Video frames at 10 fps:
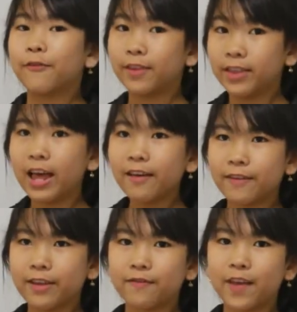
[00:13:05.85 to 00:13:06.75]
If you
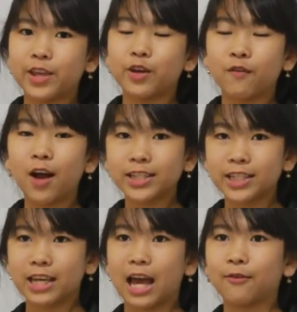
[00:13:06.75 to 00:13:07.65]
love it, then you're
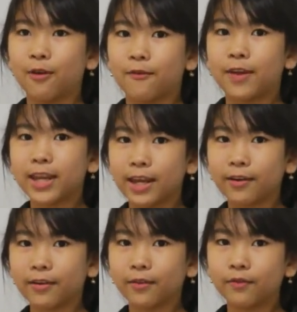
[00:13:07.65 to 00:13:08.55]
watching our
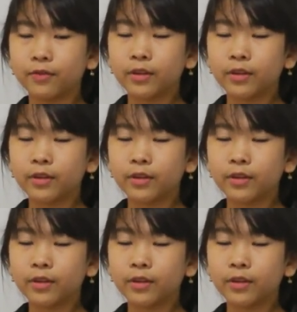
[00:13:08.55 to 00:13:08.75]
video.